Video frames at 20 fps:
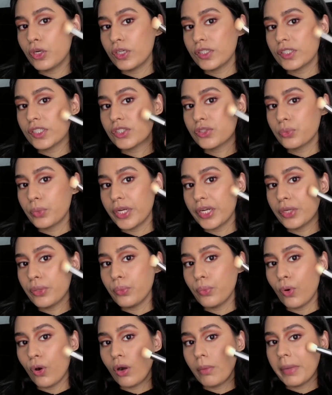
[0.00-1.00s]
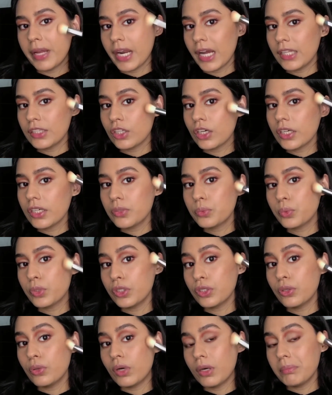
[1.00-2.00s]
it's very warm and I thought it will
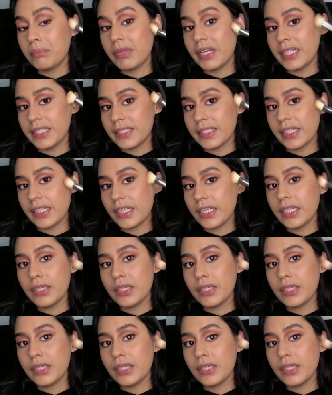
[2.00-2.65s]
go amazingly